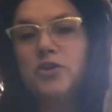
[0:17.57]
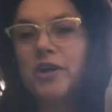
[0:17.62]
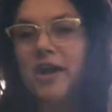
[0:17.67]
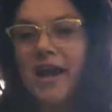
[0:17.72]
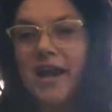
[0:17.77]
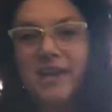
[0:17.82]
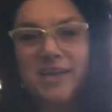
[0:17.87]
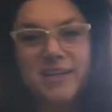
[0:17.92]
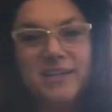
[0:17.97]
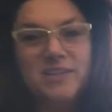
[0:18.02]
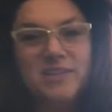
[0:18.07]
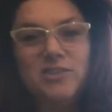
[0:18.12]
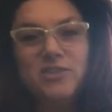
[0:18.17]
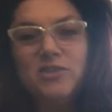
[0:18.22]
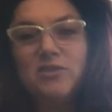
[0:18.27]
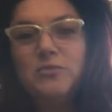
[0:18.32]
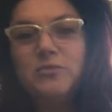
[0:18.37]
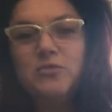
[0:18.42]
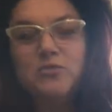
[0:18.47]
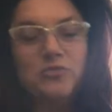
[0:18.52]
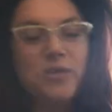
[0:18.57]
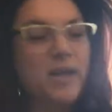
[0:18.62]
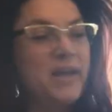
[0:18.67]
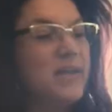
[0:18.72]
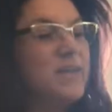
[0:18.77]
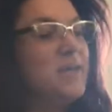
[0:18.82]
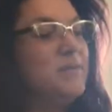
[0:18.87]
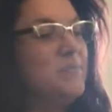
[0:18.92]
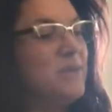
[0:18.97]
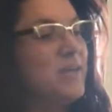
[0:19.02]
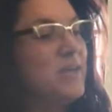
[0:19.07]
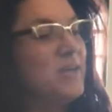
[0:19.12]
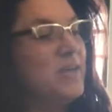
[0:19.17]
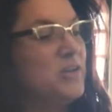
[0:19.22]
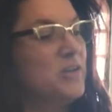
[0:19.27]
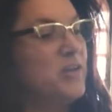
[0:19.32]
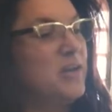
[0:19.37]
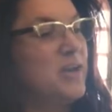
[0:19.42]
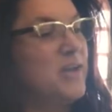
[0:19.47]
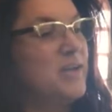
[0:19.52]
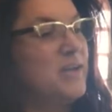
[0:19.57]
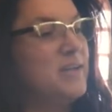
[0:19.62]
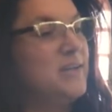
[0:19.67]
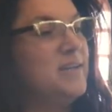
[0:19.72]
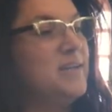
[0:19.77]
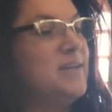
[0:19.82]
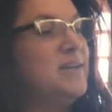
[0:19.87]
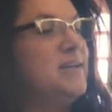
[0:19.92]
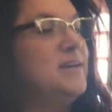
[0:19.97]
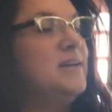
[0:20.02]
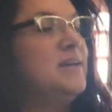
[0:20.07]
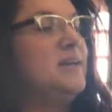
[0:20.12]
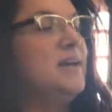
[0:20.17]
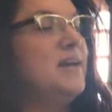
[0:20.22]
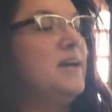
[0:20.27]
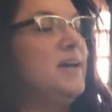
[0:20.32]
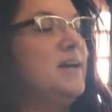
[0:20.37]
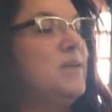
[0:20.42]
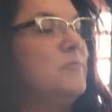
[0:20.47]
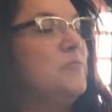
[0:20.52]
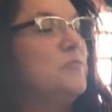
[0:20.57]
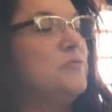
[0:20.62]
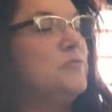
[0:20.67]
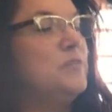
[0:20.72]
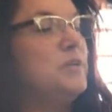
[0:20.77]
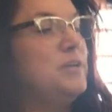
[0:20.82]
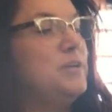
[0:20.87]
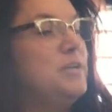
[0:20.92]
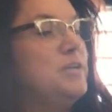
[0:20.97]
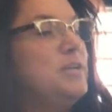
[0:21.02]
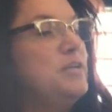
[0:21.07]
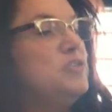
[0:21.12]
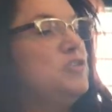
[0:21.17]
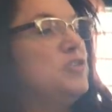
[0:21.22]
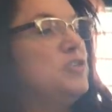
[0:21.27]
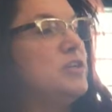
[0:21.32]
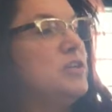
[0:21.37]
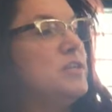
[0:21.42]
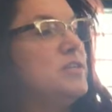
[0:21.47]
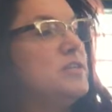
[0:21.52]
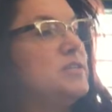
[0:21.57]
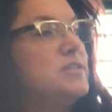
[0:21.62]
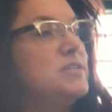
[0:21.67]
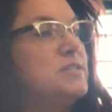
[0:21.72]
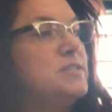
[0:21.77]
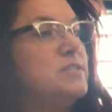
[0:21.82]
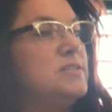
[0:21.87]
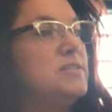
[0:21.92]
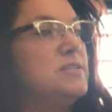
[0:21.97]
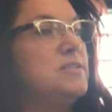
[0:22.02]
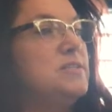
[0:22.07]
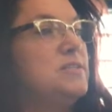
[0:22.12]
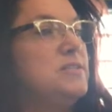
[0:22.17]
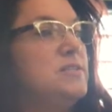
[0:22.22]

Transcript: crack it. Don't try and make it crack. I'm really just